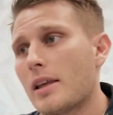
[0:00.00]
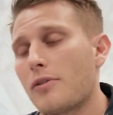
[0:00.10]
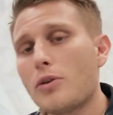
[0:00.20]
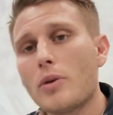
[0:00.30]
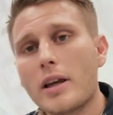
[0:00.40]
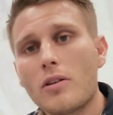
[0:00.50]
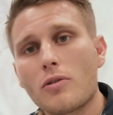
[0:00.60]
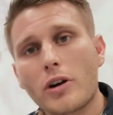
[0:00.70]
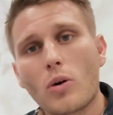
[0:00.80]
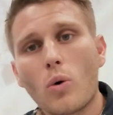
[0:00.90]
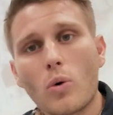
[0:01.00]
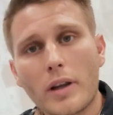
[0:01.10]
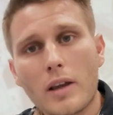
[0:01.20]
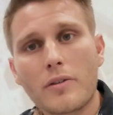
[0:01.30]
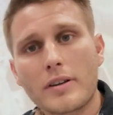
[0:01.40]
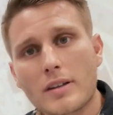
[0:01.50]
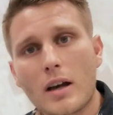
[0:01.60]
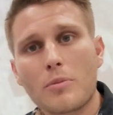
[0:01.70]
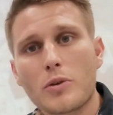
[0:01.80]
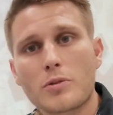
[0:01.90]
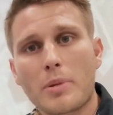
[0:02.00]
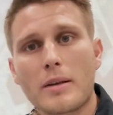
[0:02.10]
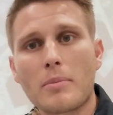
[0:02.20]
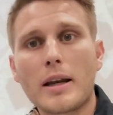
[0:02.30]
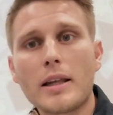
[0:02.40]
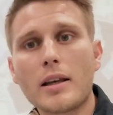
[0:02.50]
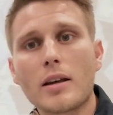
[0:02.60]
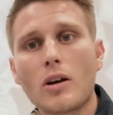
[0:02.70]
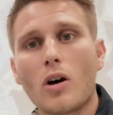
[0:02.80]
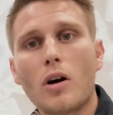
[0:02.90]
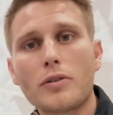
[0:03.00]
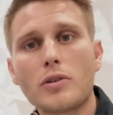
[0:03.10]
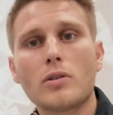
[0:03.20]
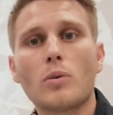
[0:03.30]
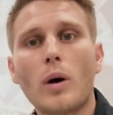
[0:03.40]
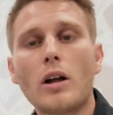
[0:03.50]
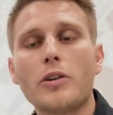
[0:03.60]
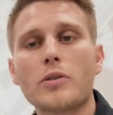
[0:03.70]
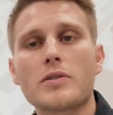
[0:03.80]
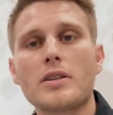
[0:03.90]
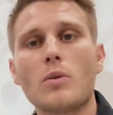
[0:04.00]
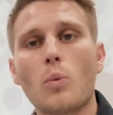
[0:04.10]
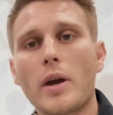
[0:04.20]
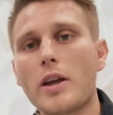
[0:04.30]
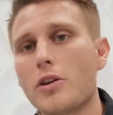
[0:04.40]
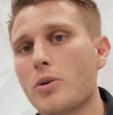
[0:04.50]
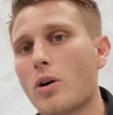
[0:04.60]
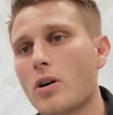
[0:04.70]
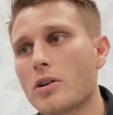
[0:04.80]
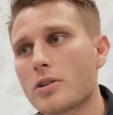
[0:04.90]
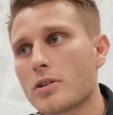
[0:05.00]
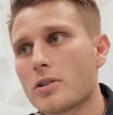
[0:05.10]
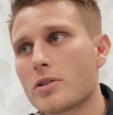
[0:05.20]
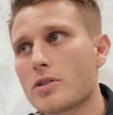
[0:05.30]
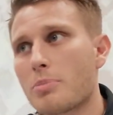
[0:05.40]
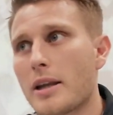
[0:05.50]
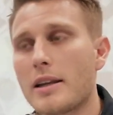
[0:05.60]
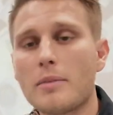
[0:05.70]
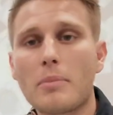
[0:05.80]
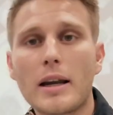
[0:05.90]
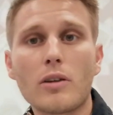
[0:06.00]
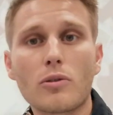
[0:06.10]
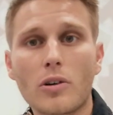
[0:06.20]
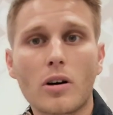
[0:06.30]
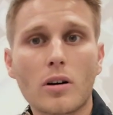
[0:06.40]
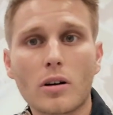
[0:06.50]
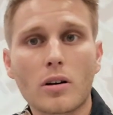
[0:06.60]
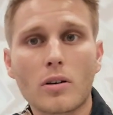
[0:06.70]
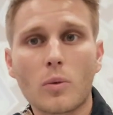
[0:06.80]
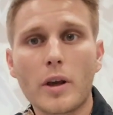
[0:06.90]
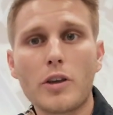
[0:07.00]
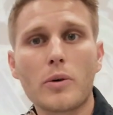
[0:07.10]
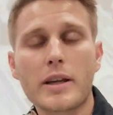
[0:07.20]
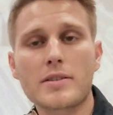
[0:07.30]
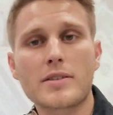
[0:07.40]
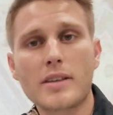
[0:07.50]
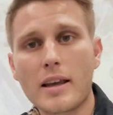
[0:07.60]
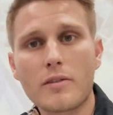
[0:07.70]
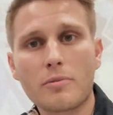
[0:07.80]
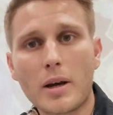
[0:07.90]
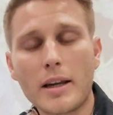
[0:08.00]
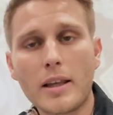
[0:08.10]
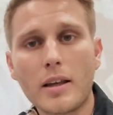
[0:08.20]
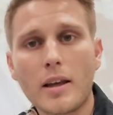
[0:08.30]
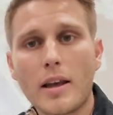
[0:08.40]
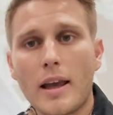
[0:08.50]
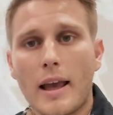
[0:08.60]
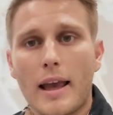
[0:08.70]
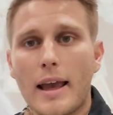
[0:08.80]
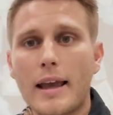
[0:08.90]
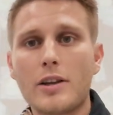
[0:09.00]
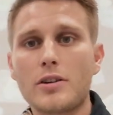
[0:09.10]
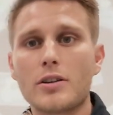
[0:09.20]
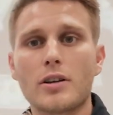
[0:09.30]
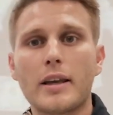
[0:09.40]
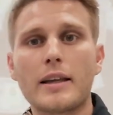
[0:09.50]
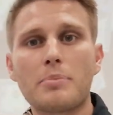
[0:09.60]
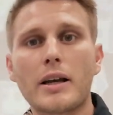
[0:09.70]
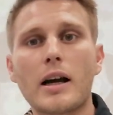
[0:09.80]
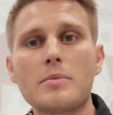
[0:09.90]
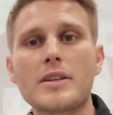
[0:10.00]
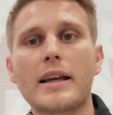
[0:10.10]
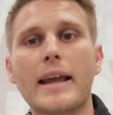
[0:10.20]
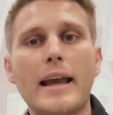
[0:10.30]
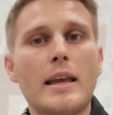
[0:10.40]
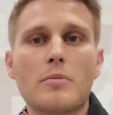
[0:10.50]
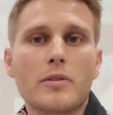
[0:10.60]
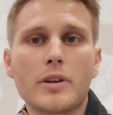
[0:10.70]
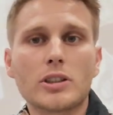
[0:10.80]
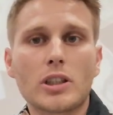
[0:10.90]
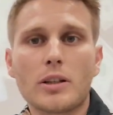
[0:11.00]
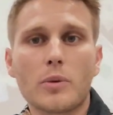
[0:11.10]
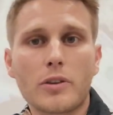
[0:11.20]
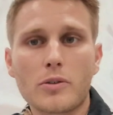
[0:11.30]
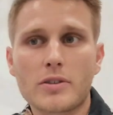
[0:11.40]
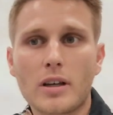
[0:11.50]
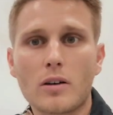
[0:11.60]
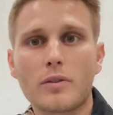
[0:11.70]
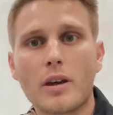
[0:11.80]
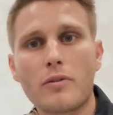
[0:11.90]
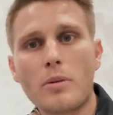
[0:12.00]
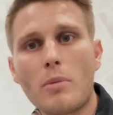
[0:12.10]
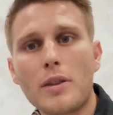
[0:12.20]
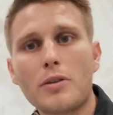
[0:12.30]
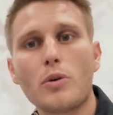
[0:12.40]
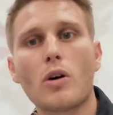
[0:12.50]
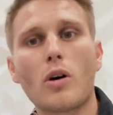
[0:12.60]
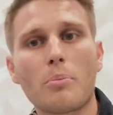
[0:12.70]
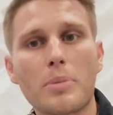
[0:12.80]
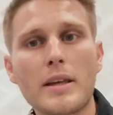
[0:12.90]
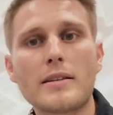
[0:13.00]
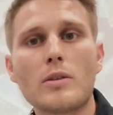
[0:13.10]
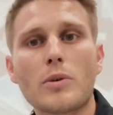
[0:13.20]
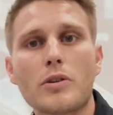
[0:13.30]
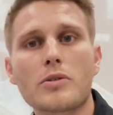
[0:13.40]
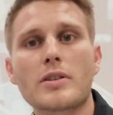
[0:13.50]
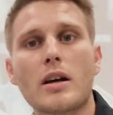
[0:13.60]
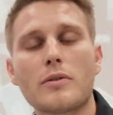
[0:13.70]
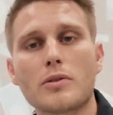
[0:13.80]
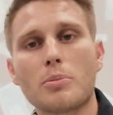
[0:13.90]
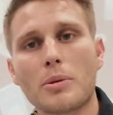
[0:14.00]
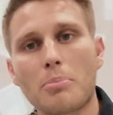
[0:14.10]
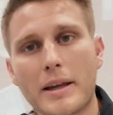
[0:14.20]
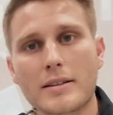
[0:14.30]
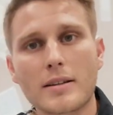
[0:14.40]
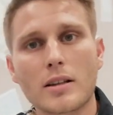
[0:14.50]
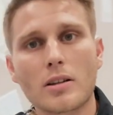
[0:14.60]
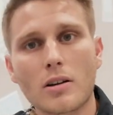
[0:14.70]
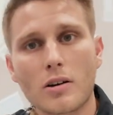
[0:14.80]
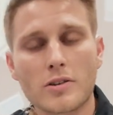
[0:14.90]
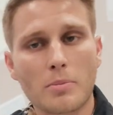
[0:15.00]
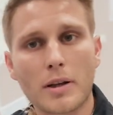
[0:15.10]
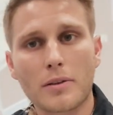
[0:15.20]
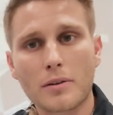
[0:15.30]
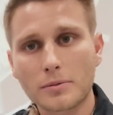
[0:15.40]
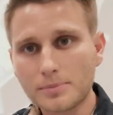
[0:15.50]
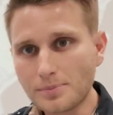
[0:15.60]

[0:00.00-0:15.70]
If you can record every time you spend money, after a while you'll see where you are spending money wrong, where you can save money, and it becomes a game eventually with yourself. Every month you are competing with yourself to be better than the last month.